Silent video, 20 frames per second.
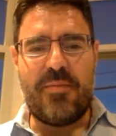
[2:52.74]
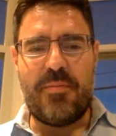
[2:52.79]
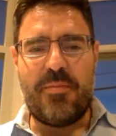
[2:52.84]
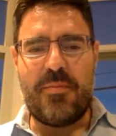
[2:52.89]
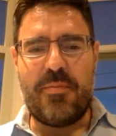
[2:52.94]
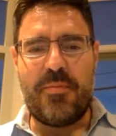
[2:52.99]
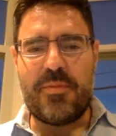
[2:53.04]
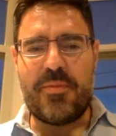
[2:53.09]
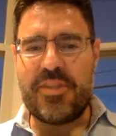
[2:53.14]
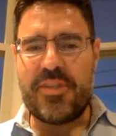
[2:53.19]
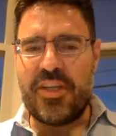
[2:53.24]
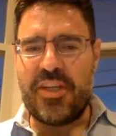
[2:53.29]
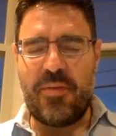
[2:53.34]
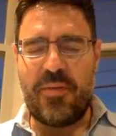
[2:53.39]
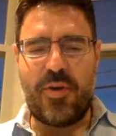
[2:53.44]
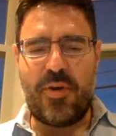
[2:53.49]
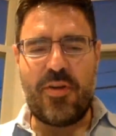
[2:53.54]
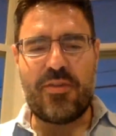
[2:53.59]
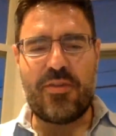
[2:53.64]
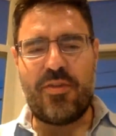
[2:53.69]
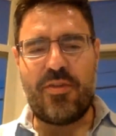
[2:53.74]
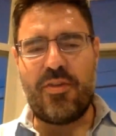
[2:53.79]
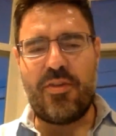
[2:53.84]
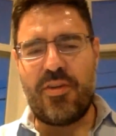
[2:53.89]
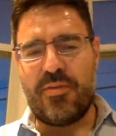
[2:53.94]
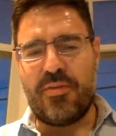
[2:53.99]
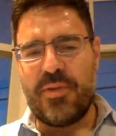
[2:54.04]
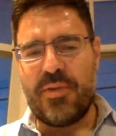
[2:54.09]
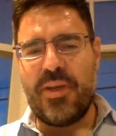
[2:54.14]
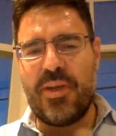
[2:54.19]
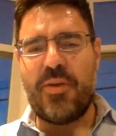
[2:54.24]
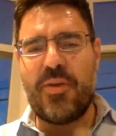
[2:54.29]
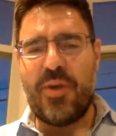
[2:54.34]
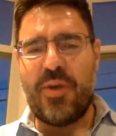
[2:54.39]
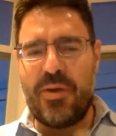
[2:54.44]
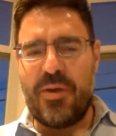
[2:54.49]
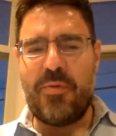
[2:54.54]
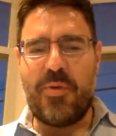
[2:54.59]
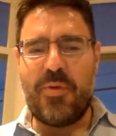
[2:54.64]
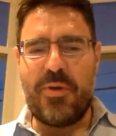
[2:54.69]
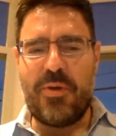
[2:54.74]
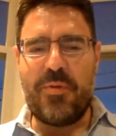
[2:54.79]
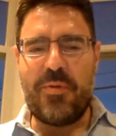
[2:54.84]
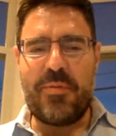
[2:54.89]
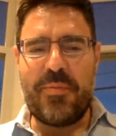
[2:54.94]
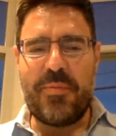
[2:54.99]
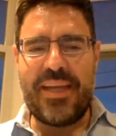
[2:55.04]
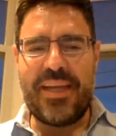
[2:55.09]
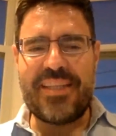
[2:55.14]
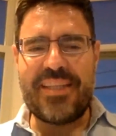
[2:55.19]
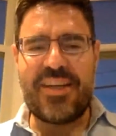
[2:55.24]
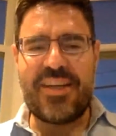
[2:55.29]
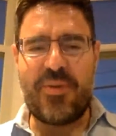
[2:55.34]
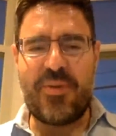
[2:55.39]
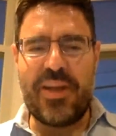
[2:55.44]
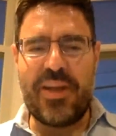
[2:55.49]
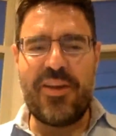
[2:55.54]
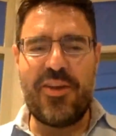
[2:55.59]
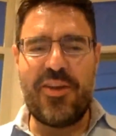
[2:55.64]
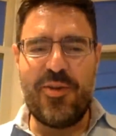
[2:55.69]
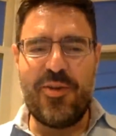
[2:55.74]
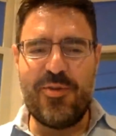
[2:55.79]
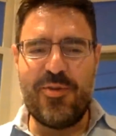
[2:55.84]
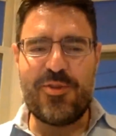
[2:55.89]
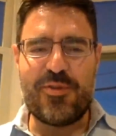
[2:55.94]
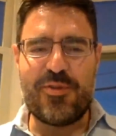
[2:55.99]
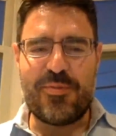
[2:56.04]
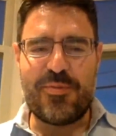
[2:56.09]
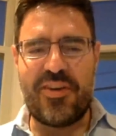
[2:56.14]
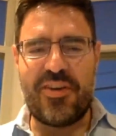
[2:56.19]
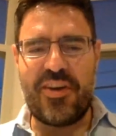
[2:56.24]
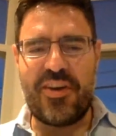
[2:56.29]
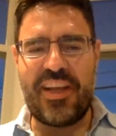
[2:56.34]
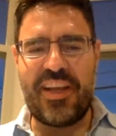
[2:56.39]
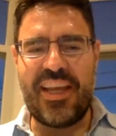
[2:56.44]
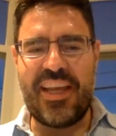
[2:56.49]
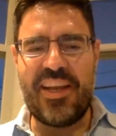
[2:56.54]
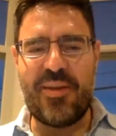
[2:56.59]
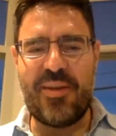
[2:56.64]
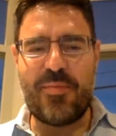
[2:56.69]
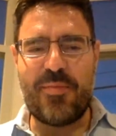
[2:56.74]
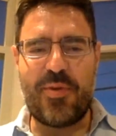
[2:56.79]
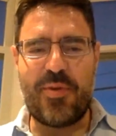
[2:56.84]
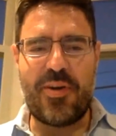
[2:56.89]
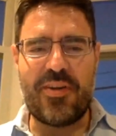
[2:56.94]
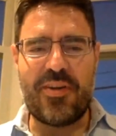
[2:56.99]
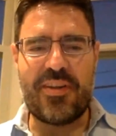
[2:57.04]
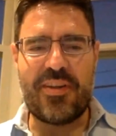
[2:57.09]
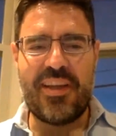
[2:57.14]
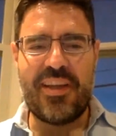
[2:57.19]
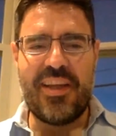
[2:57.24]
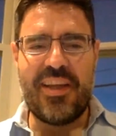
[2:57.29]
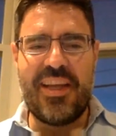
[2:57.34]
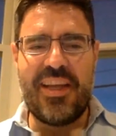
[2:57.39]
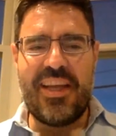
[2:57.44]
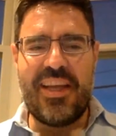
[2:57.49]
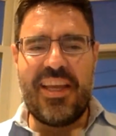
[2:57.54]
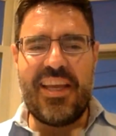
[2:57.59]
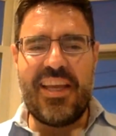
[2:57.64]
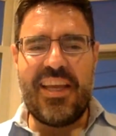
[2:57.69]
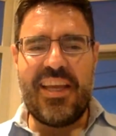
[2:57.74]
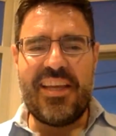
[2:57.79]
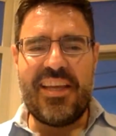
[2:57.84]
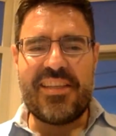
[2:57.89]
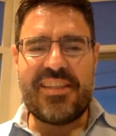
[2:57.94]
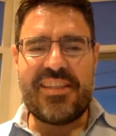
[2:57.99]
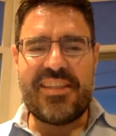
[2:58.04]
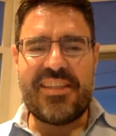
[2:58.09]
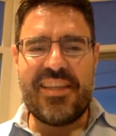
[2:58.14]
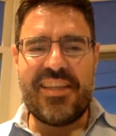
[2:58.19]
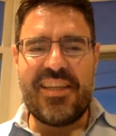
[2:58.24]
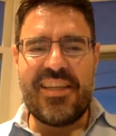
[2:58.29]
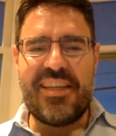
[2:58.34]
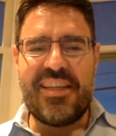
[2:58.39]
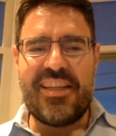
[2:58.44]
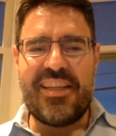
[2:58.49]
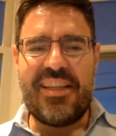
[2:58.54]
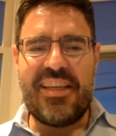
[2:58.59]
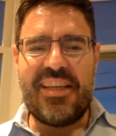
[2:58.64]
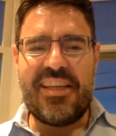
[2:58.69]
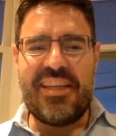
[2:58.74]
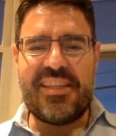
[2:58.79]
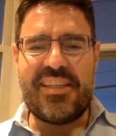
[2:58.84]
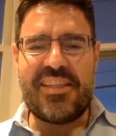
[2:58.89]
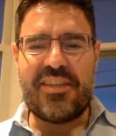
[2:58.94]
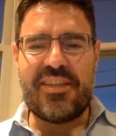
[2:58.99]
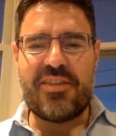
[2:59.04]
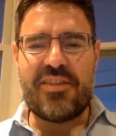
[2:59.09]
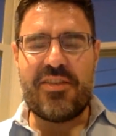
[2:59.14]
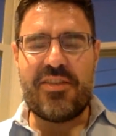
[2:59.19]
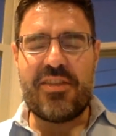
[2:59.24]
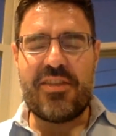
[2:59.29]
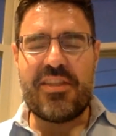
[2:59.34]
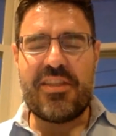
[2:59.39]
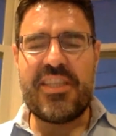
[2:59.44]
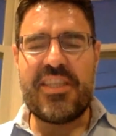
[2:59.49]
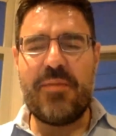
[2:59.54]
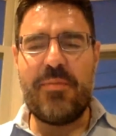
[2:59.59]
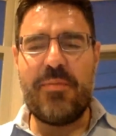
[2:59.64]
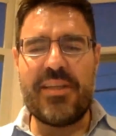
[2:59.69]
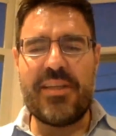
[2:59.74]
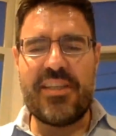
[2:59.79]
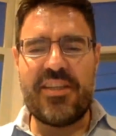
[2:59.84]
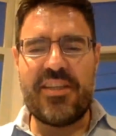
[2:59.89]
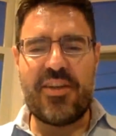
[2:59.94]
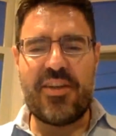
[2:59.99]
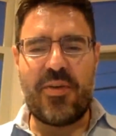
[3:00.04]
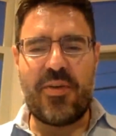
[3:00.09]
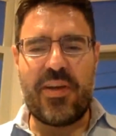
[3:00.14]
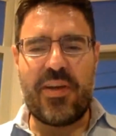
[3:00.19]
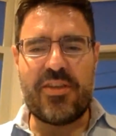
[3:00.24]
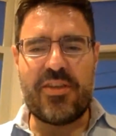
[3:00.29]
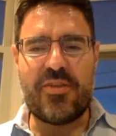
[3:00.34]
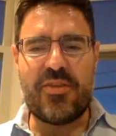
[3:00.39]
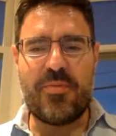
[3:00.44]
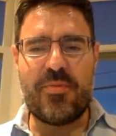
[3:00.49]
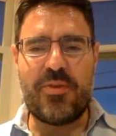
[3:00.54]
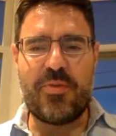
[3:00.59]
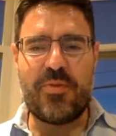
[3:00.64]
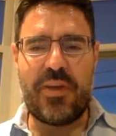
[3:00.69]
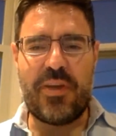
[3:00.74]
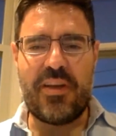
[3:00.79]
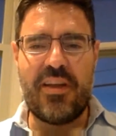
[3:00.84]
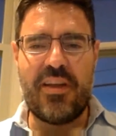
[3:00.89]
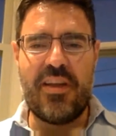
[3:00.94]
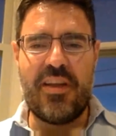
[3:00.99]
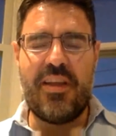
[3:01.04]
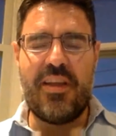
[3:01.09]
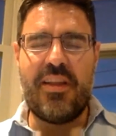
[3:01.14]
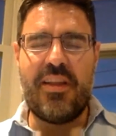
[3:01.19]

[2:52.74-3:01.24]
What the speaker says: machine learning product, or what makes a great use of machine learning in a product, is this seamless integration between